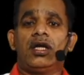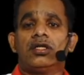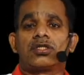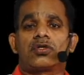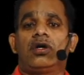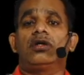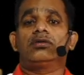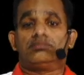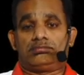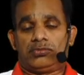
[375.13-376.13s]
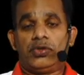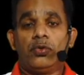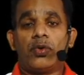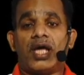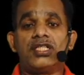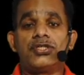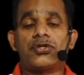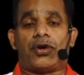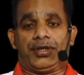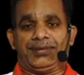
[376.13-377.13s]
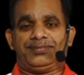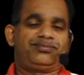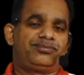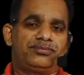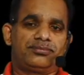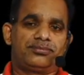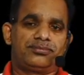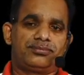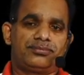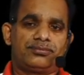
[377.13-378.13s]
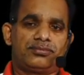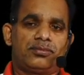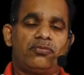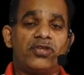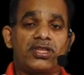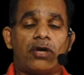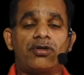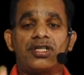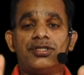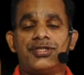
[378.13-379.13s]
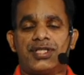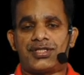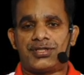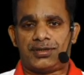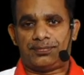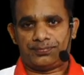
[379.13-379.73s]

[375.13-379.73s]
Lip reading: so you enjoy without GST.